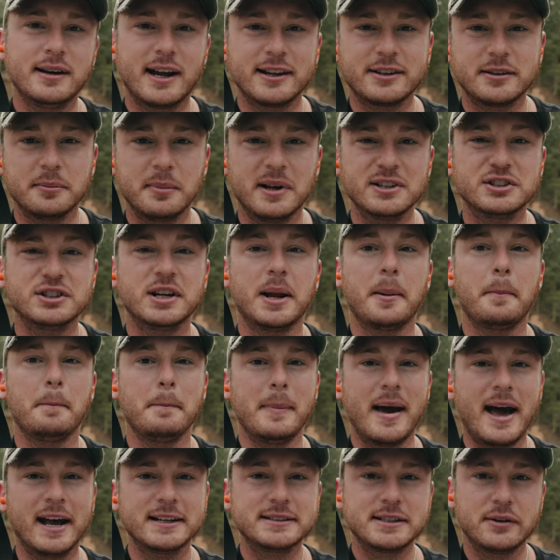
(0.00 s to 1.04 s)
Not to mention it
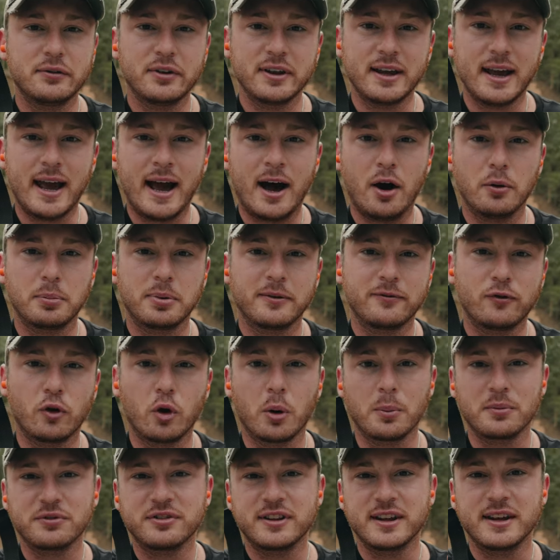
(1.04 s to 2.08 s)
massively
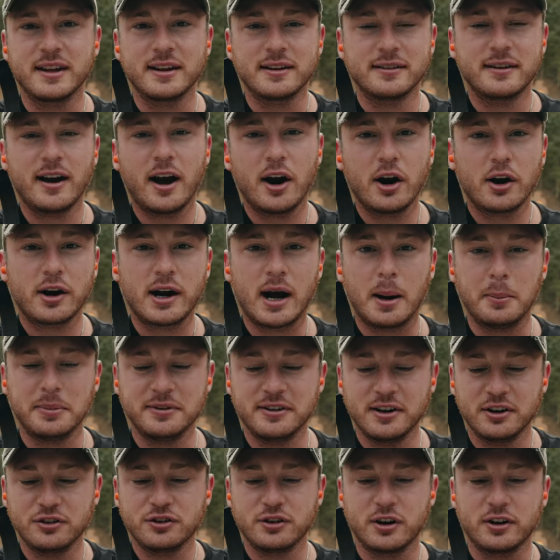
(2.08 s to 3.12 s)
outperforms the entire
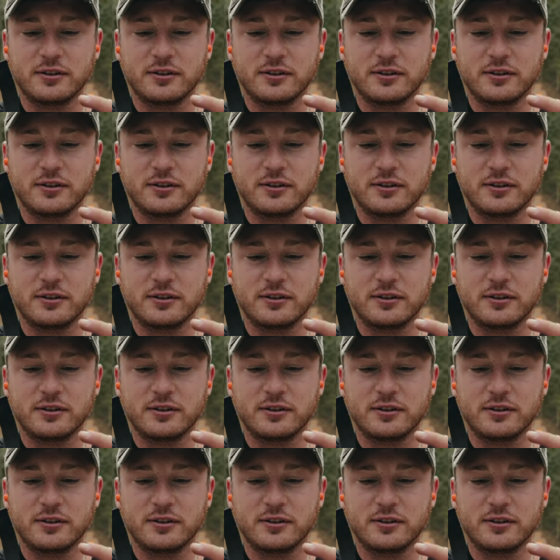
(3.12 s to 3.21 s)
competition